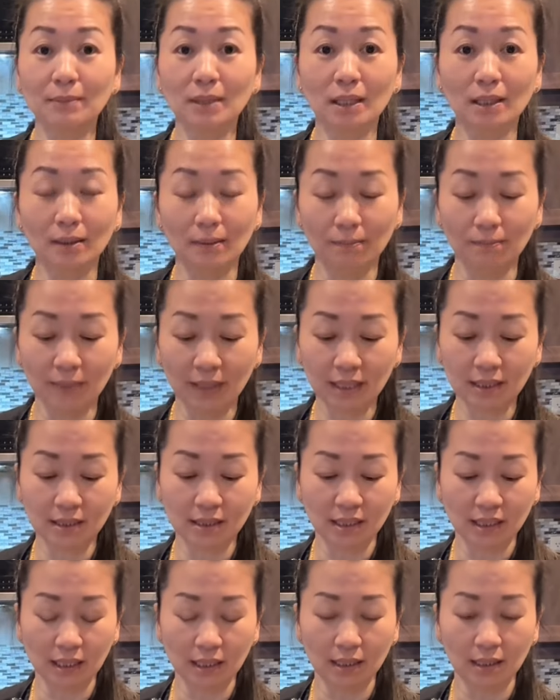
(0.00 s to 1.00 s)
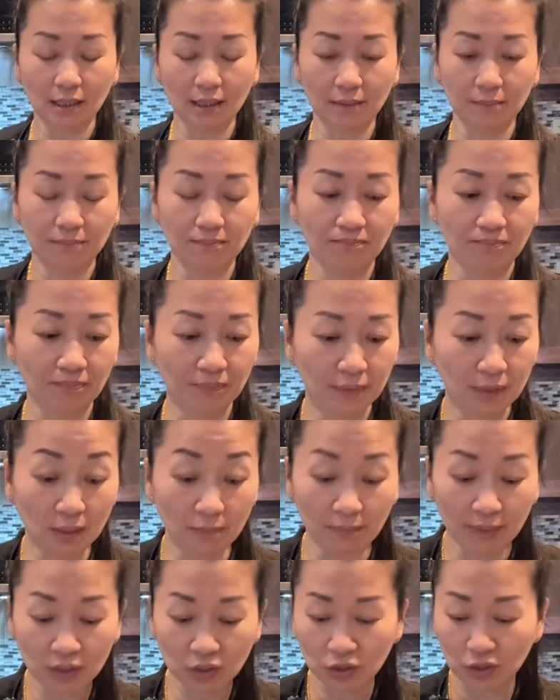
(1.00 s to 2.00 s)
gonna mix the
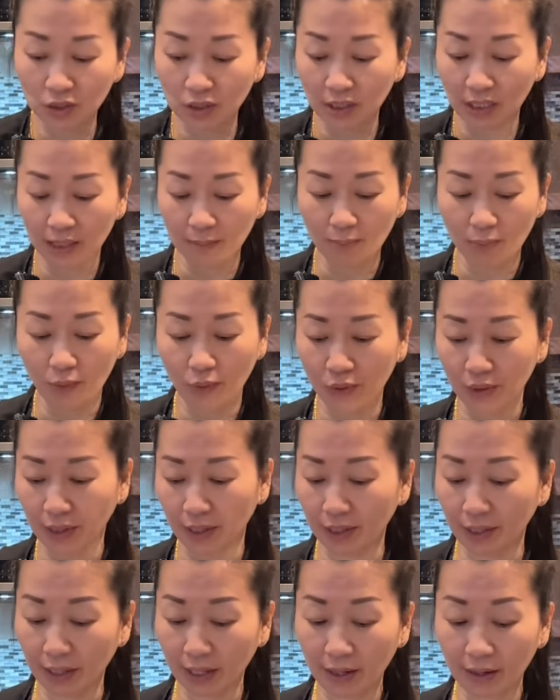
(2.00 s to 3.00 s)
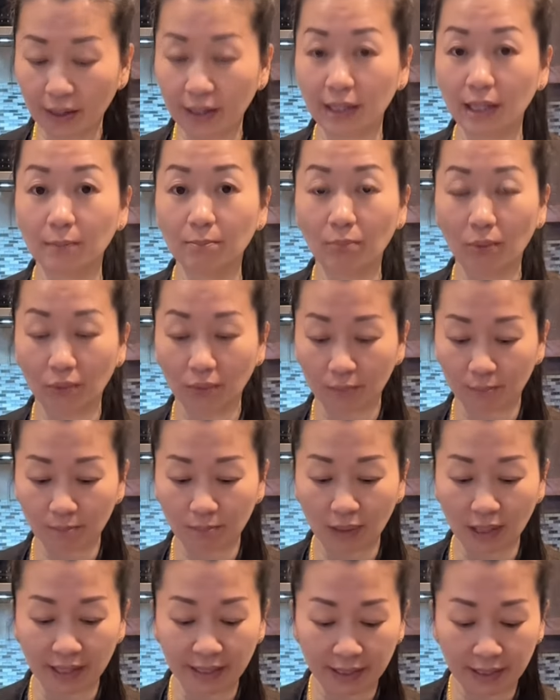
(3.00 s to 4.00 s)
mixture and pour it in there and then
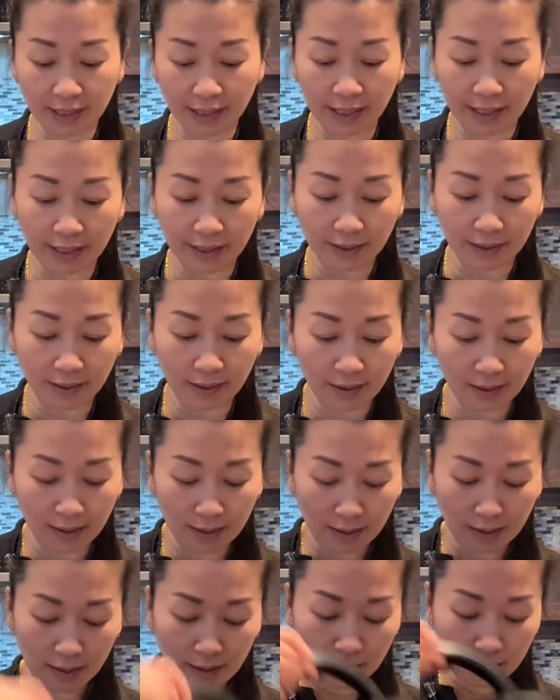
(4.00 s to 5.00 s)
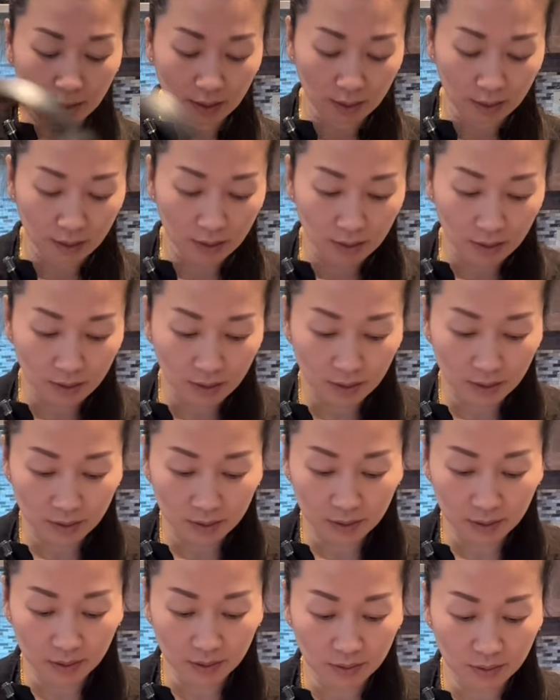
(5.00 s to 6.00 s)
blend it again.
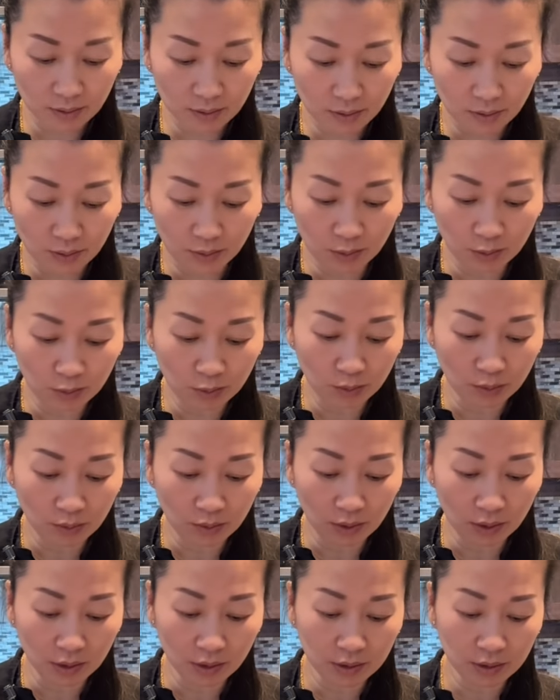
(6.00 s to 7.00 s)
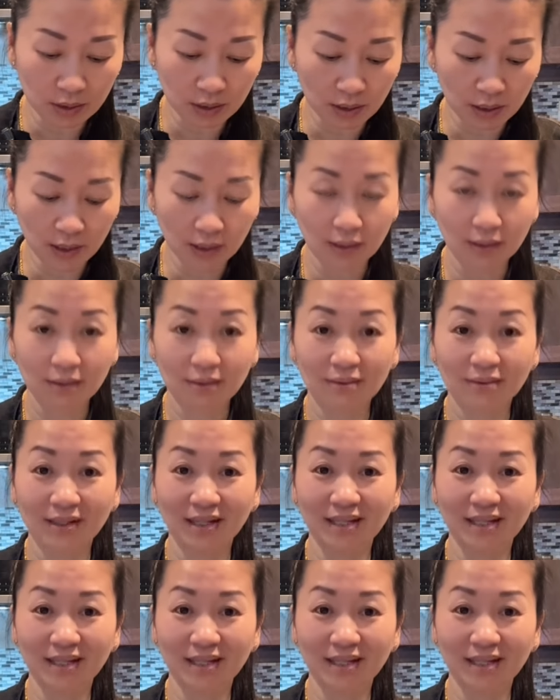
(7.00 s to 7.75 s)
So, oh, it looks good right